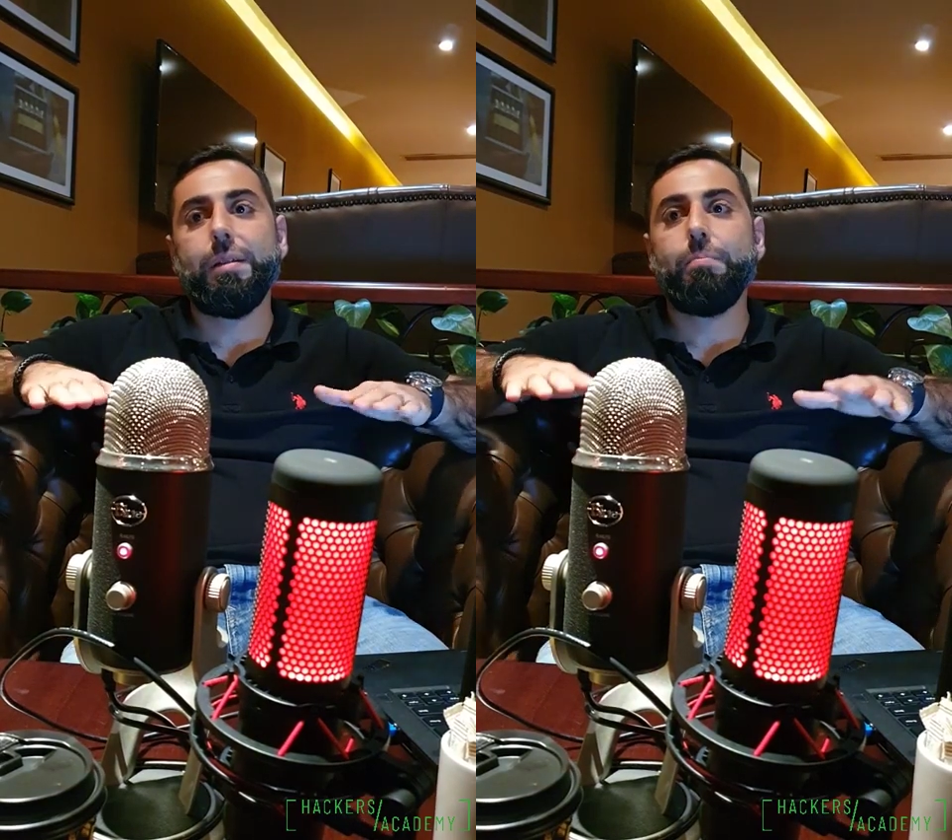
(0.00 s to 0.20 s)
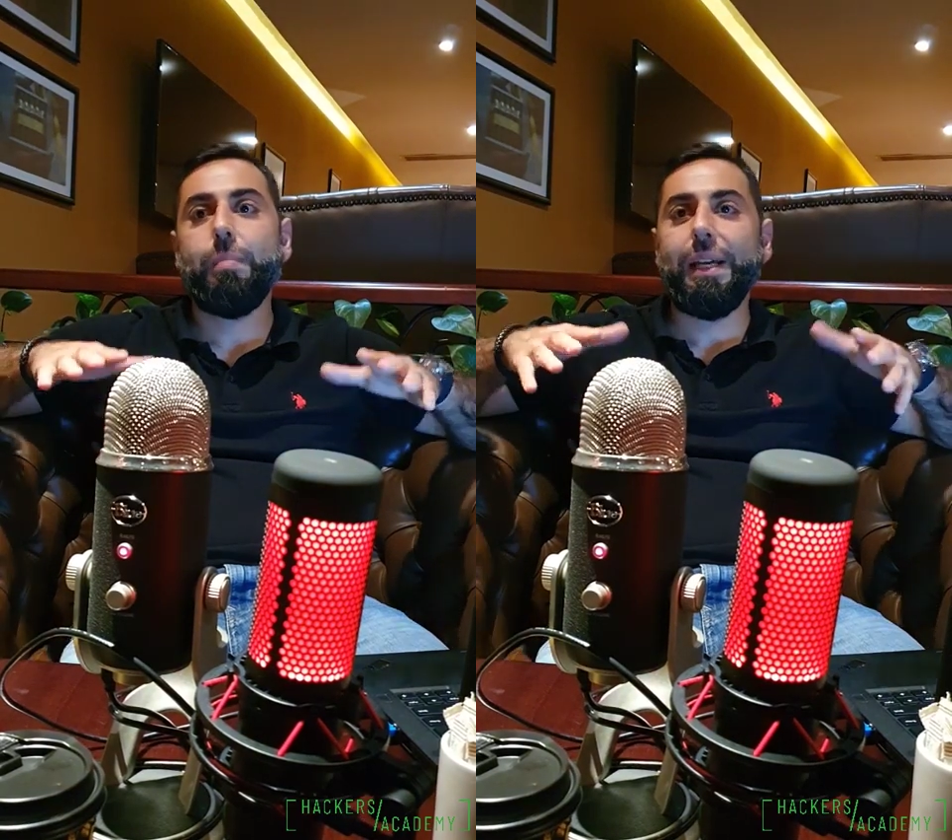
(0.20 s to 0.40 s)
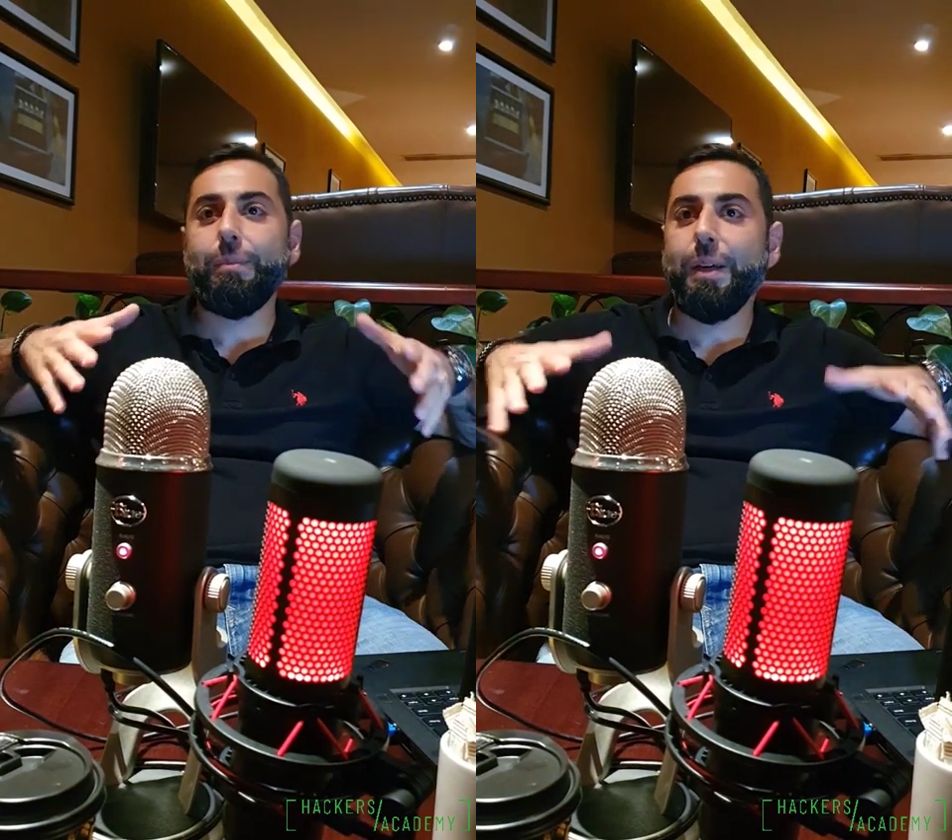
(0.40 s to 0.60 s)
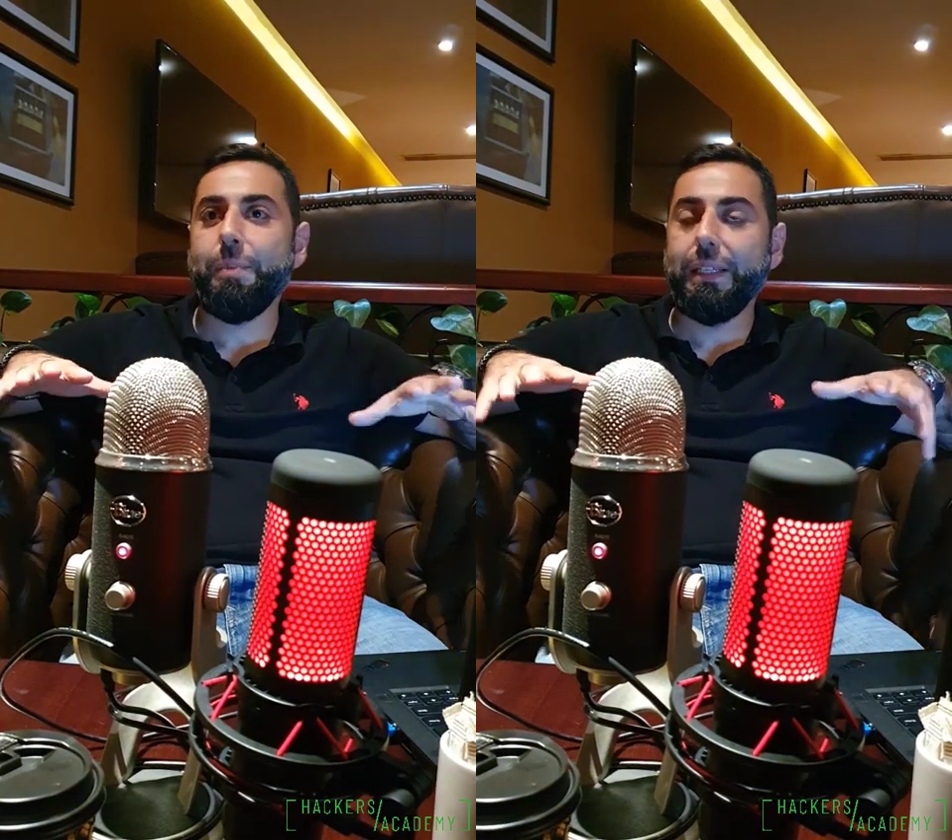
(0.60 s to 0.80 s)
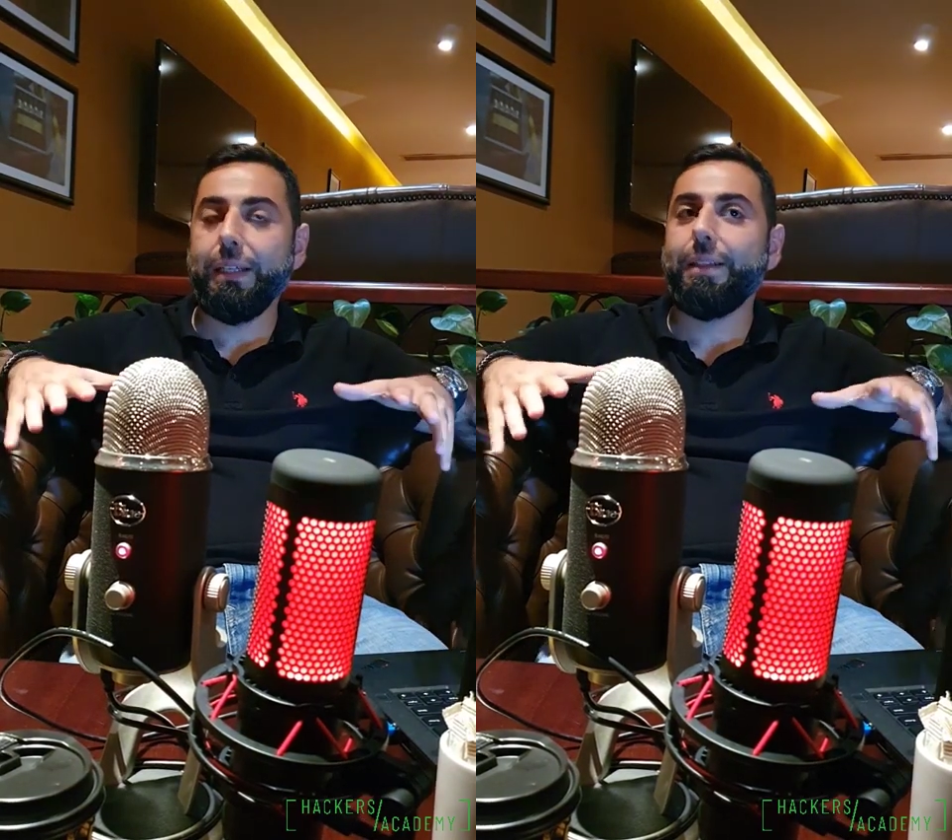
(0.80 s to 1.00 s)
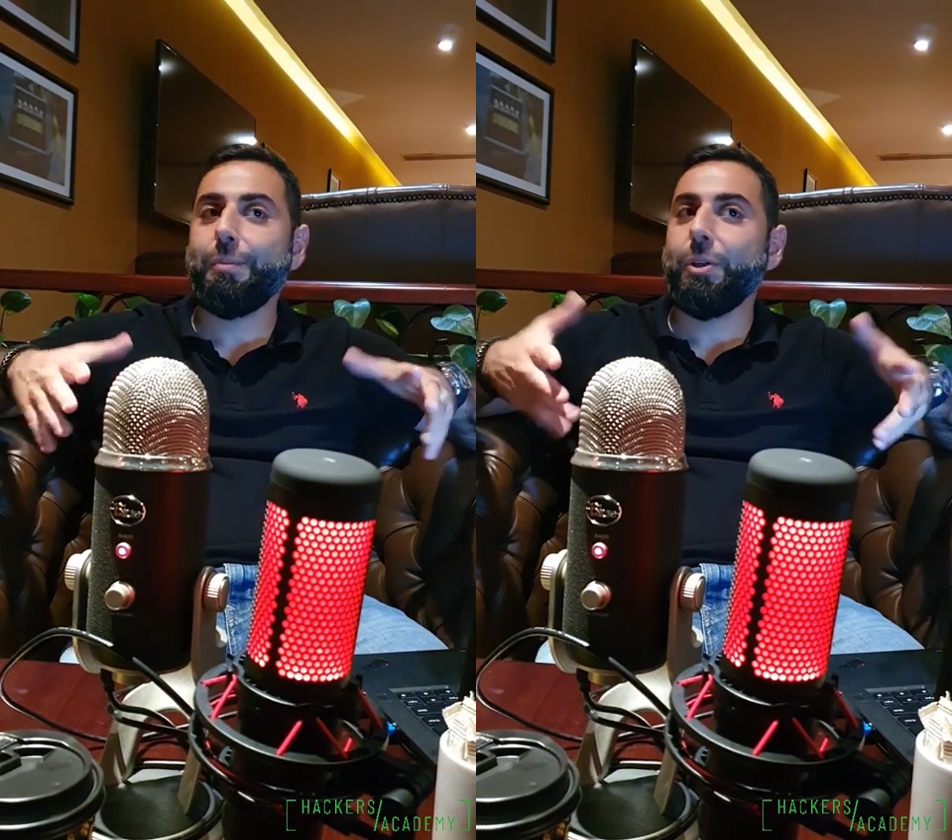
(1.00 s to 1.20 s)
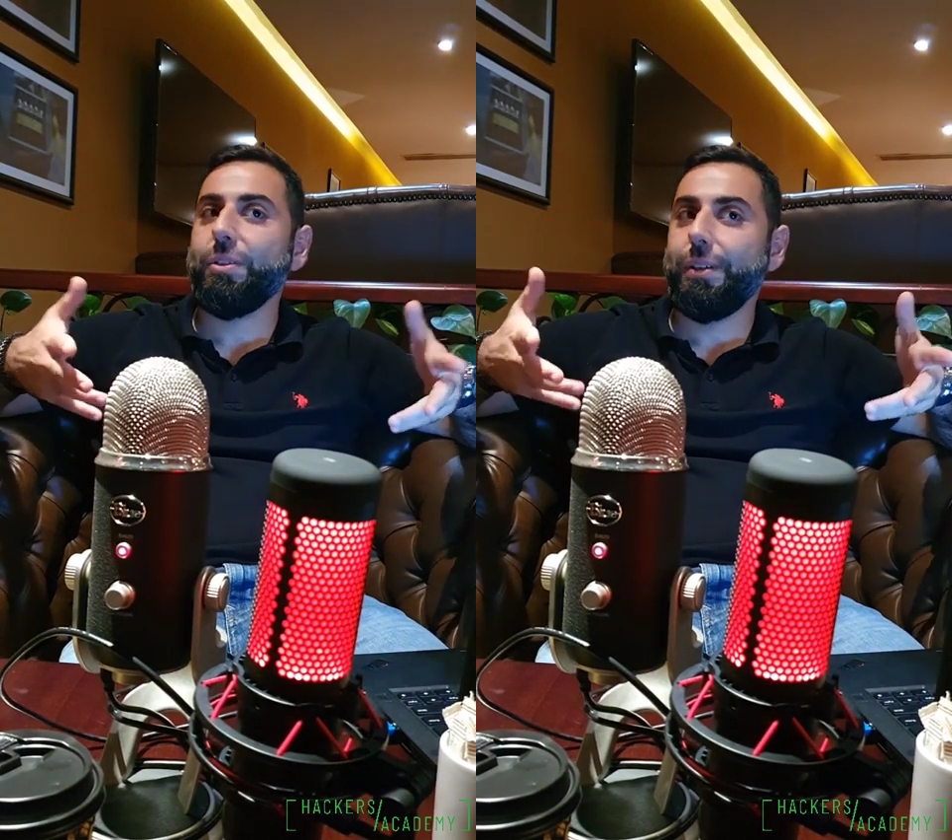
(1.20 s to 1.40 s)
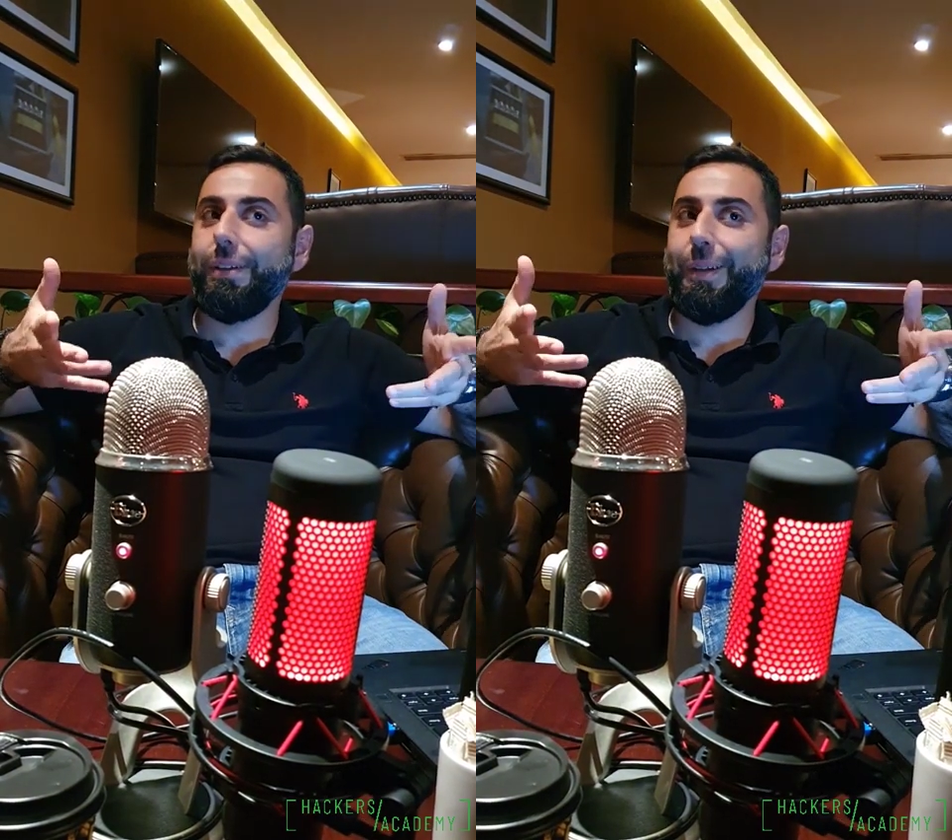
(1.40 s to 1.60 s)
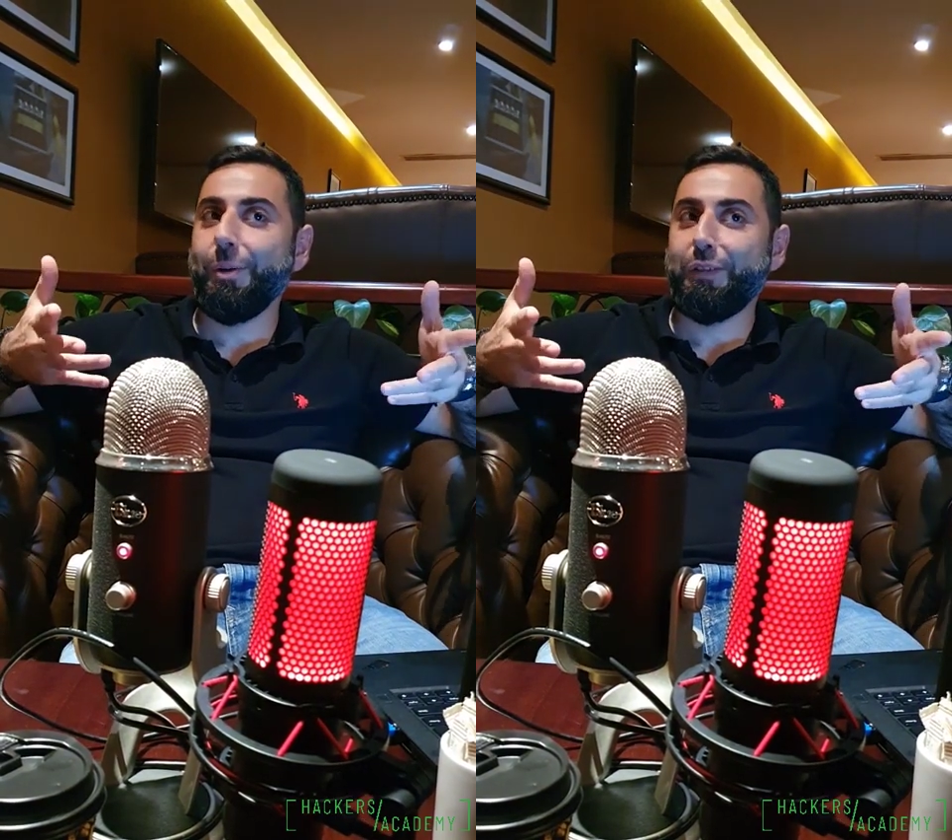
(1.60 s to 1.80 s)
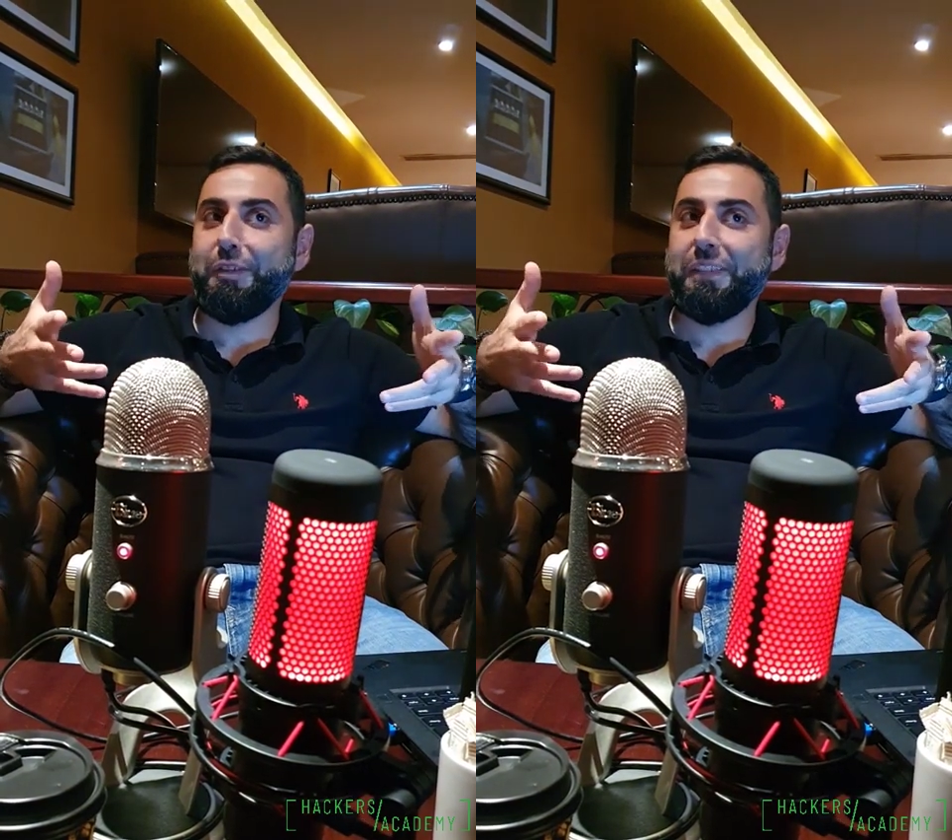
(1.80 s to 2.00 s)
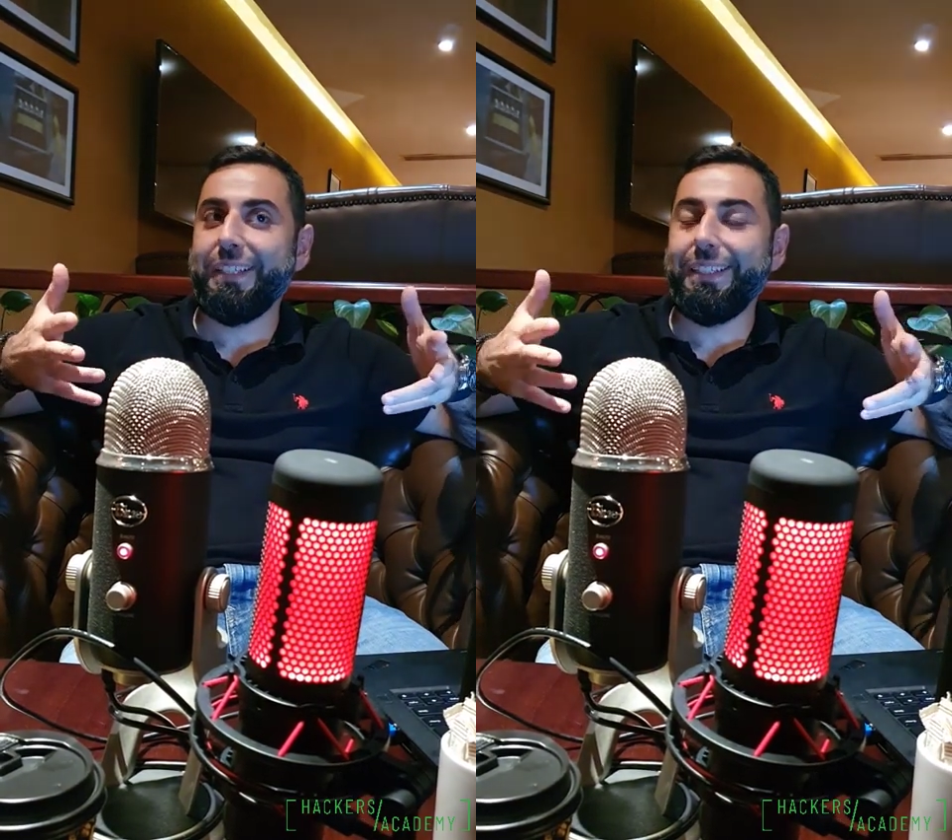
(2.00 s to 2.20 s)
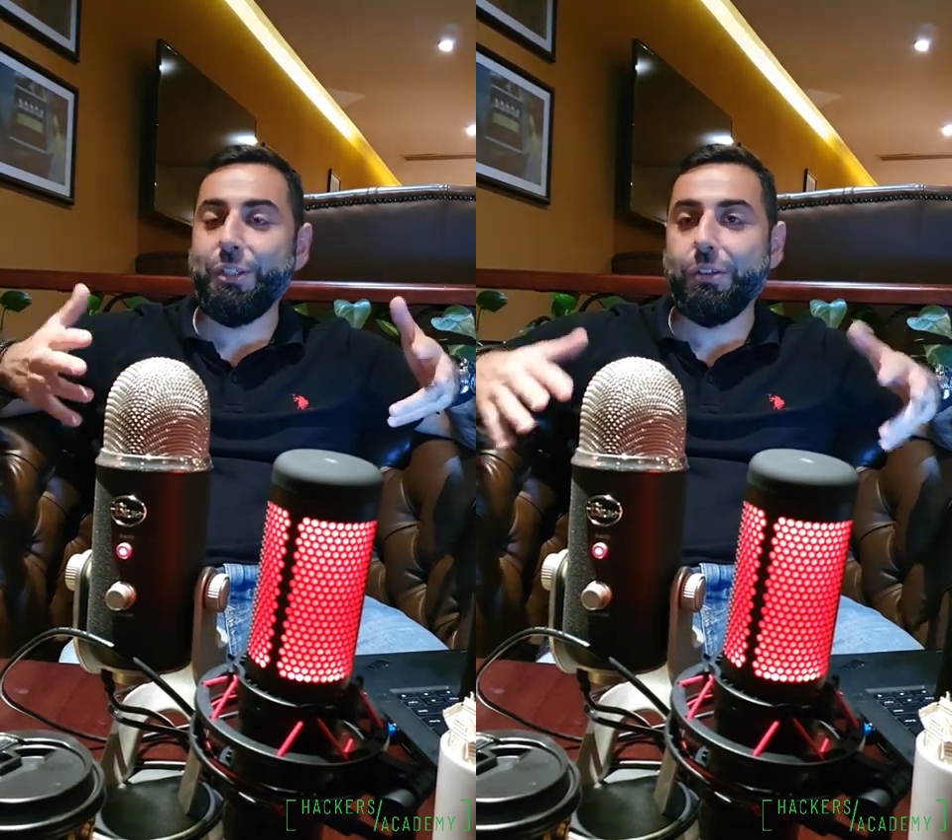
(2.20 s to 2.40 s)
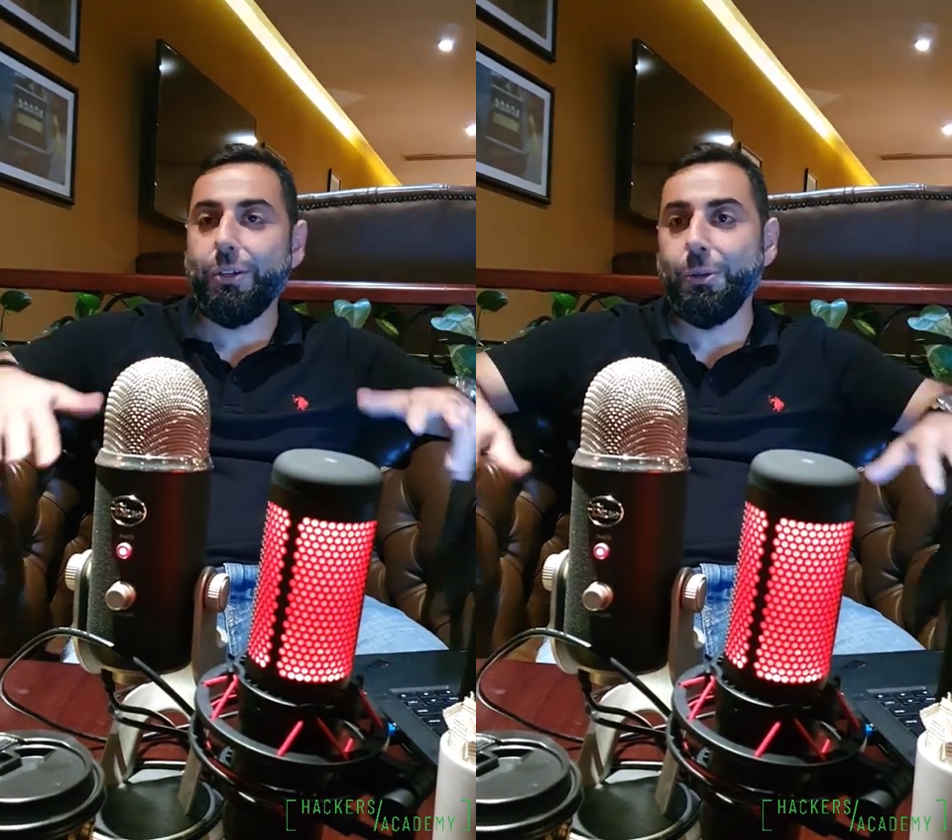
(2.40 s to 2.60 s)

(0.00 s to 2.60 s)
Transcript: might be a bit dated because I did it about 15 years ago.